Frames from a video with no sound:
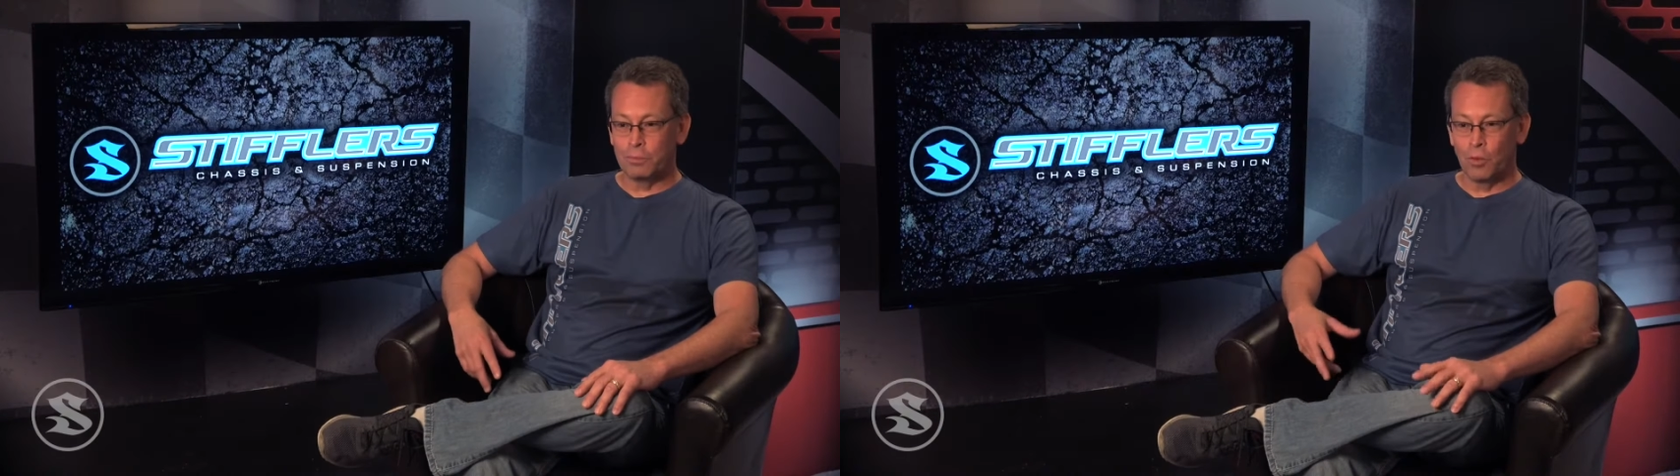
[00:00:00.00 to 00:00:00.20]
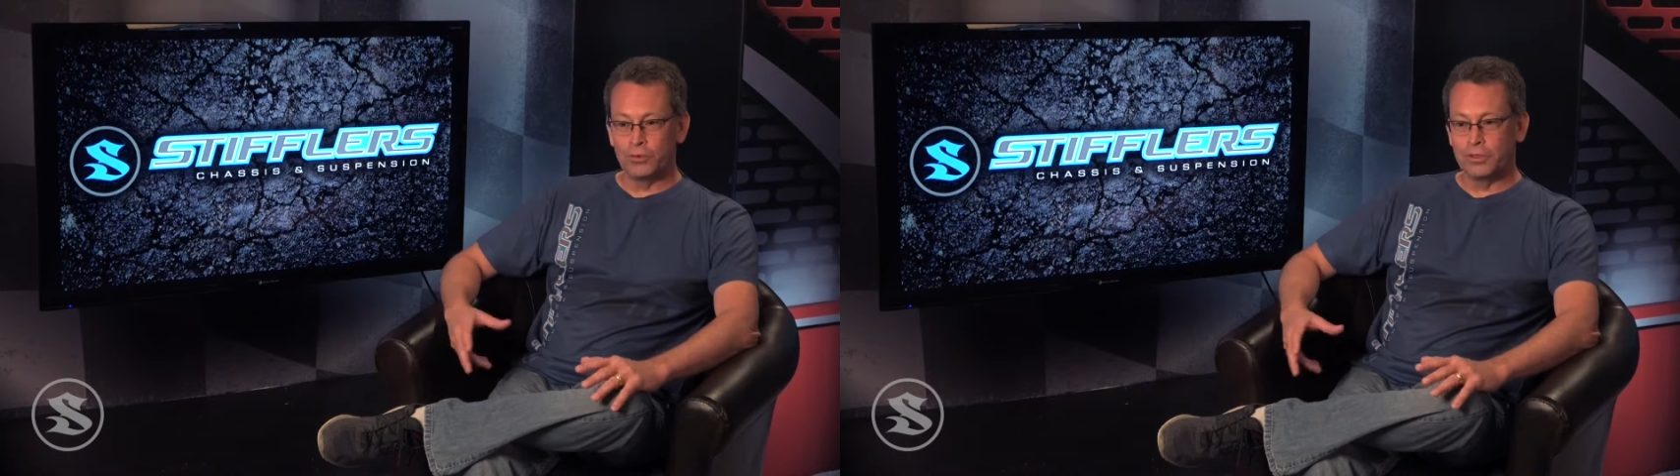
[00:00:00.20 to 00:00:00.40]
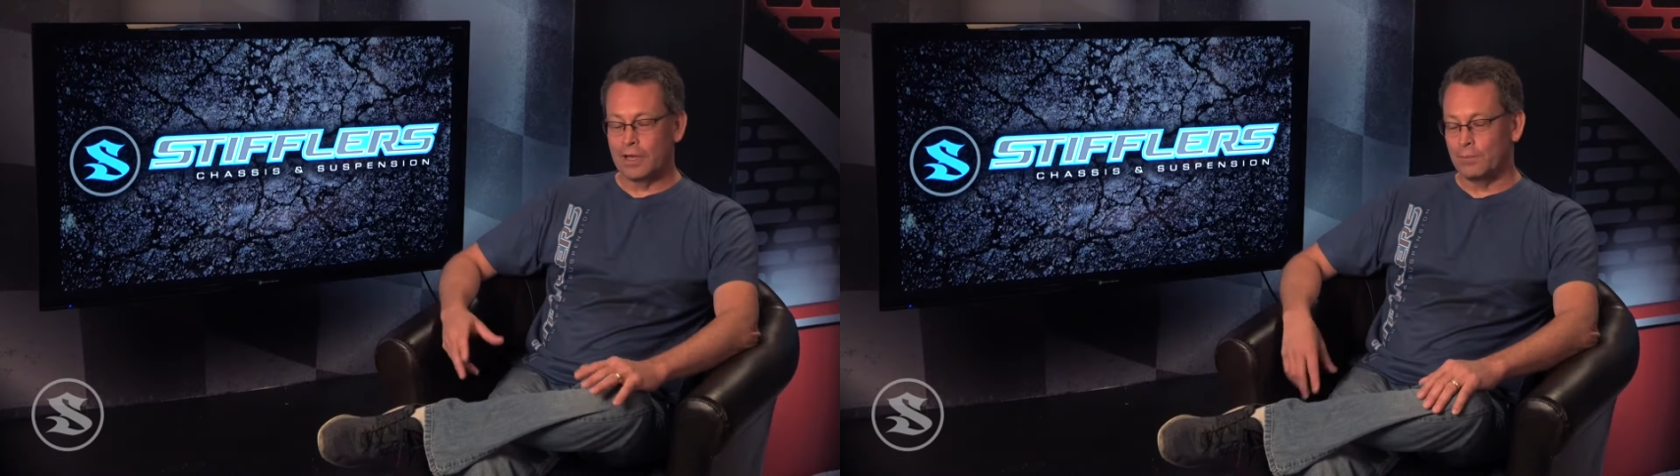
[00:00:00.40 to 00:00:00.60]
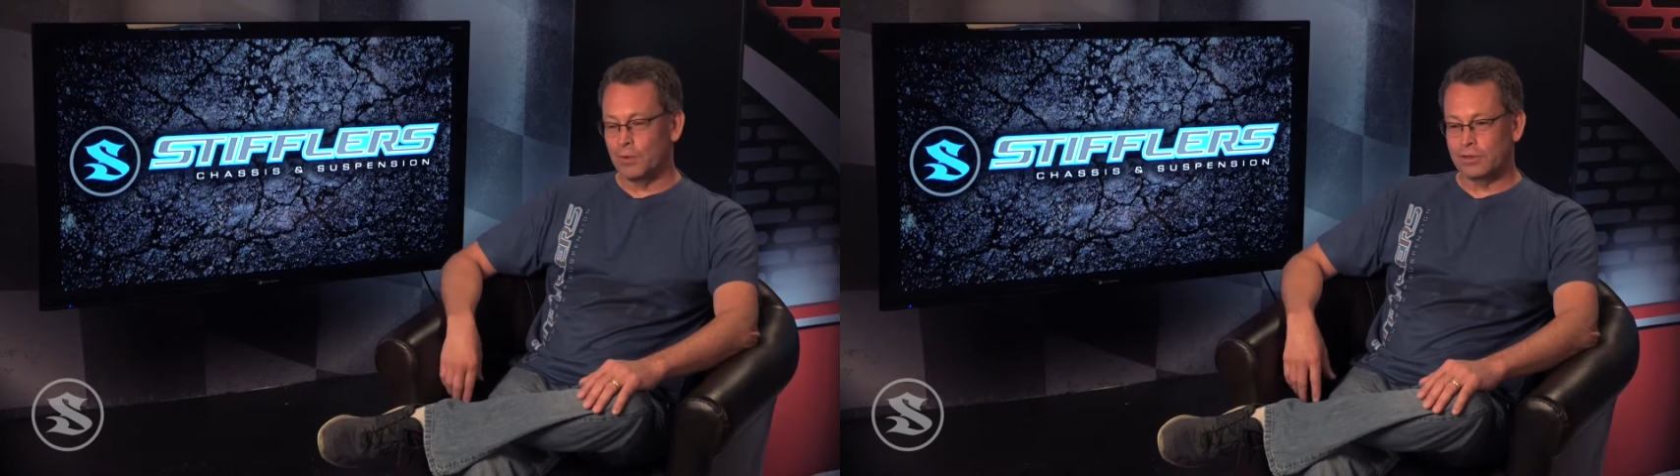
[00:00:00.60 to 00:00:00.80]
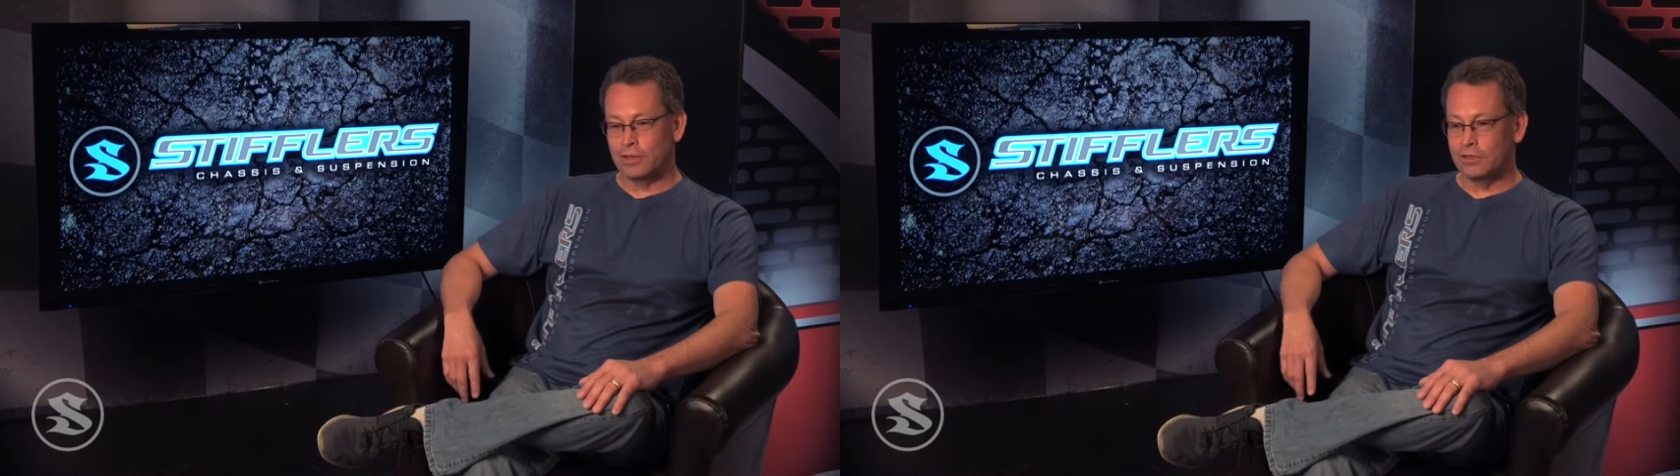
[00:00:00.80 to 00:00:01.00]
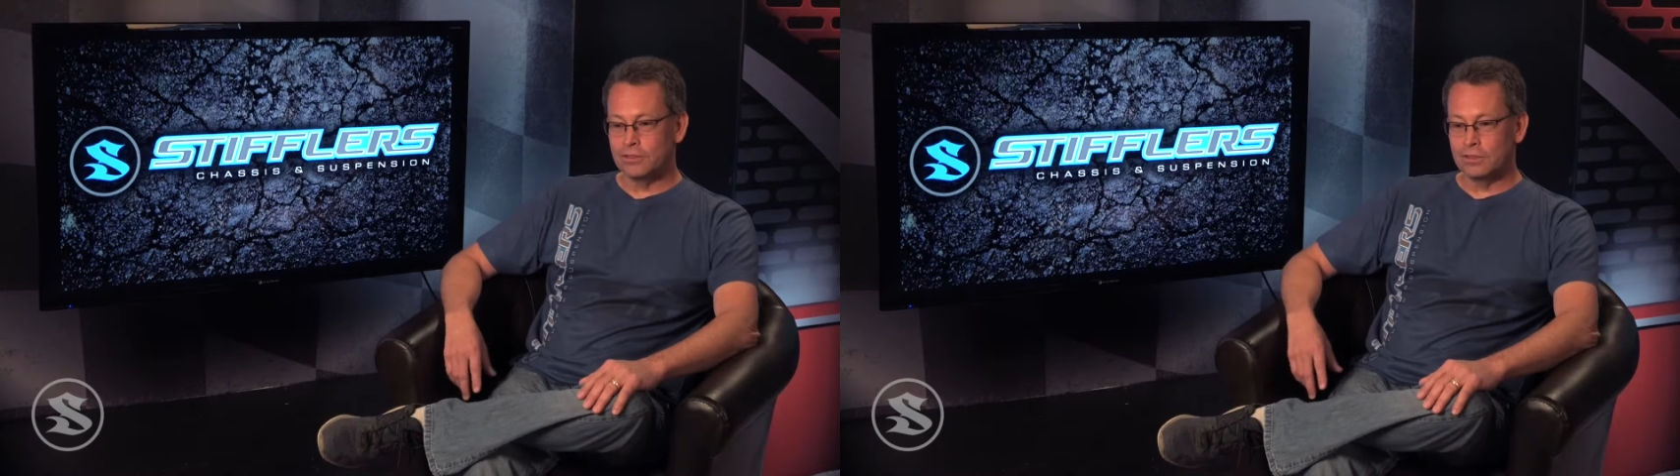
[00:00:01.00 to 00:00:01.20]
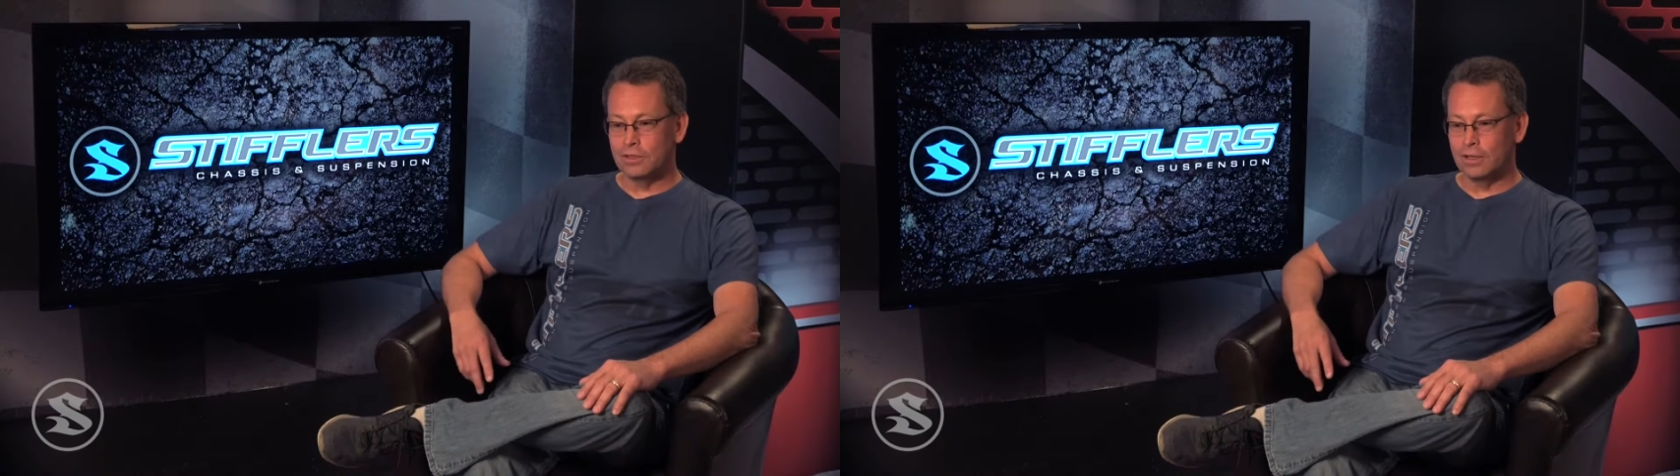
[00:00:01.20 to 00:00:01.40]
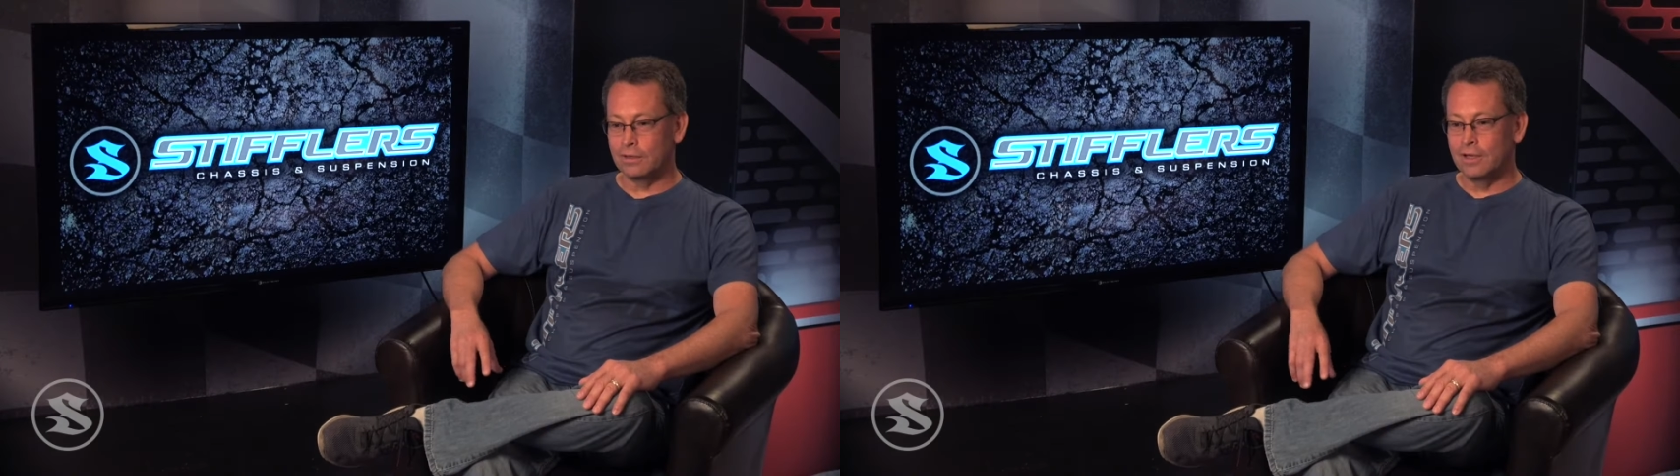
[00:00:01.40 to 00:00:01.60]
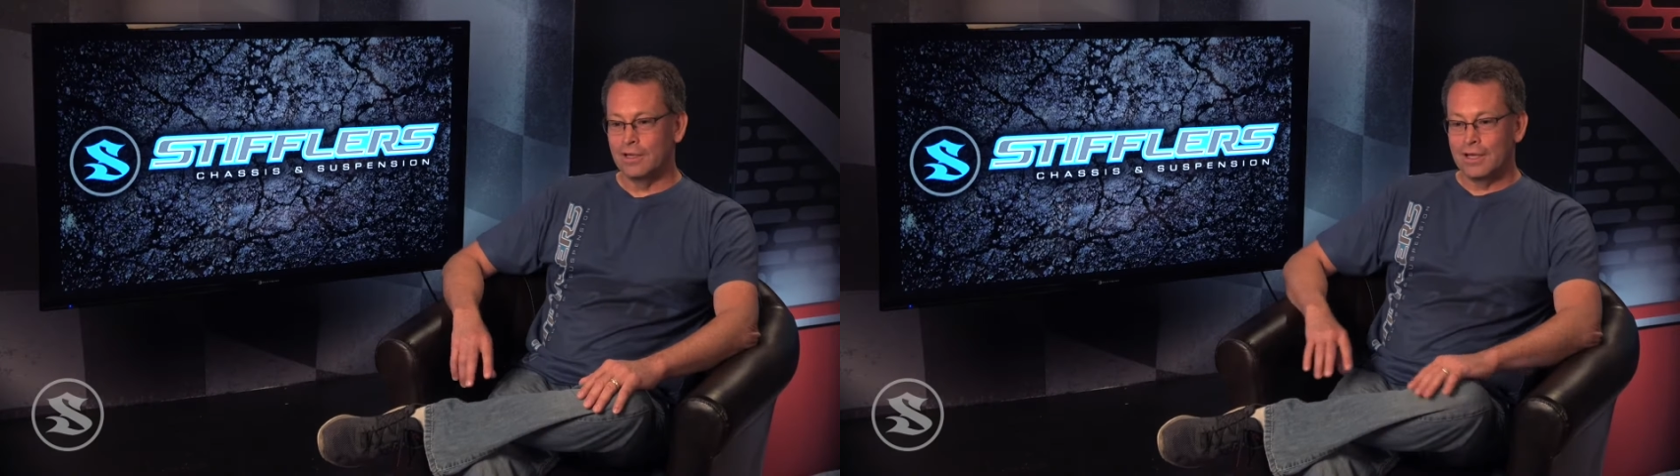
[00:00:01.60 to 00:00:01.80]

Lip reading: bolt-in application, and